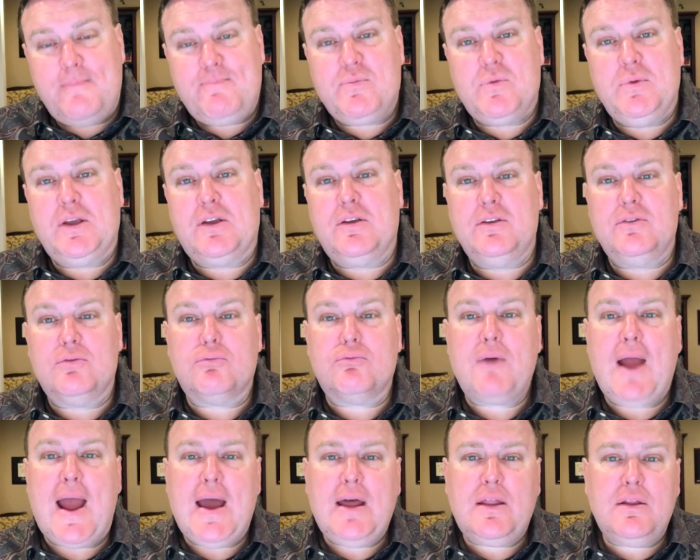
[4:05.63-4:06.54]
because
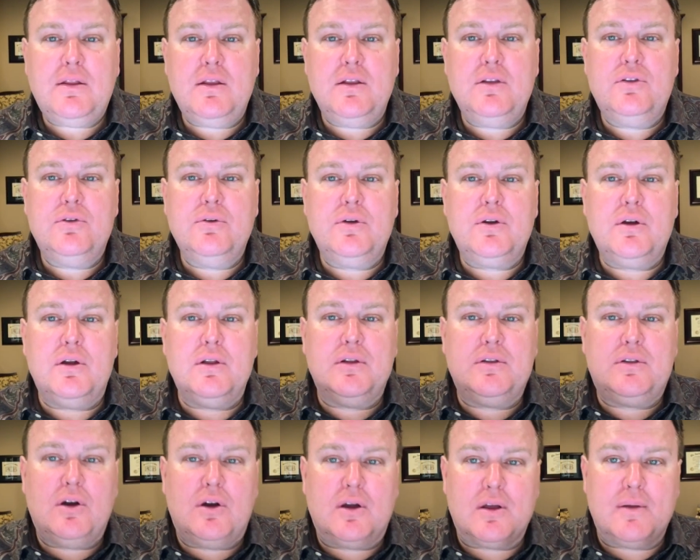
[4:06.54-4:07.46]
rather than doing all the
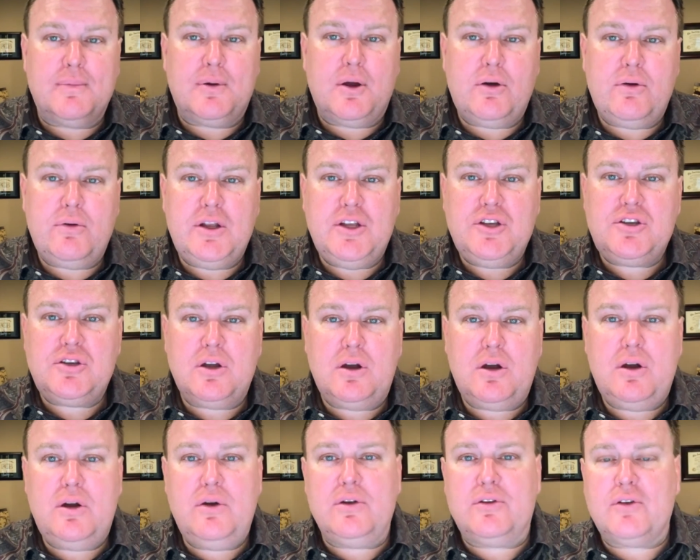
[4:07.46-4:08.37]
dog and pony
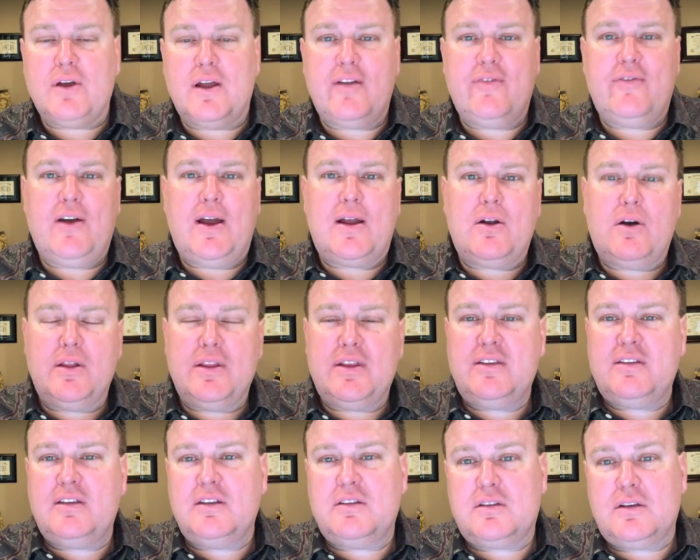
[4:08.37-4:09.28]
show and trying to find all
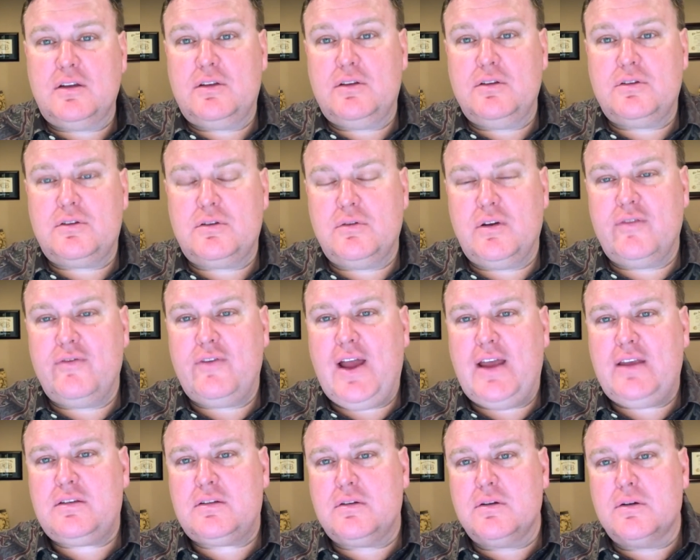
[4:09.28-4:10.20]
these institutional
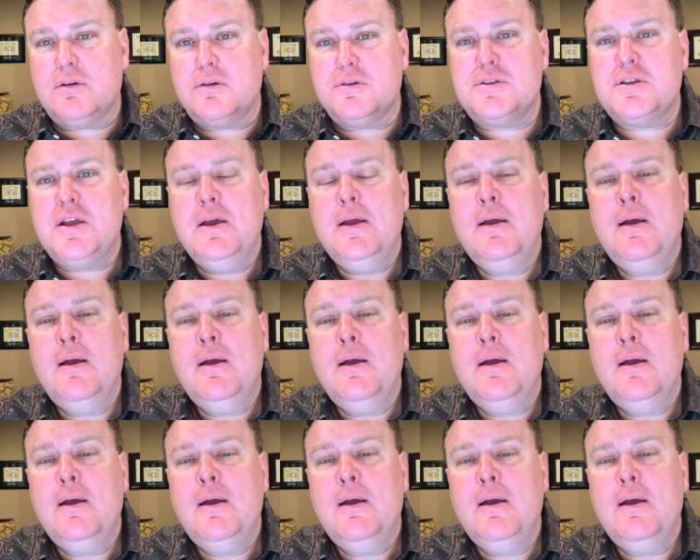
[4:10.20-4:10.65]
investors,